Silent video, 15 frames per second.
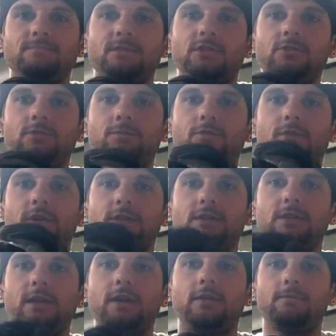just press
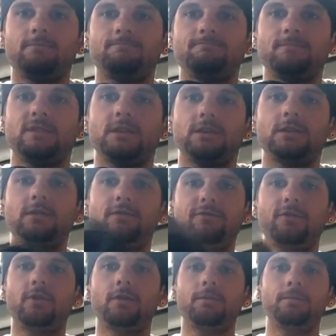down nice and
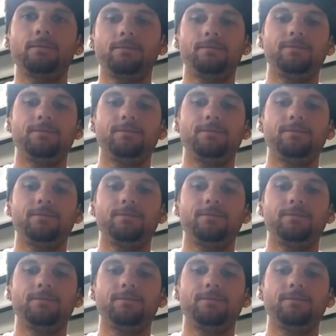firm.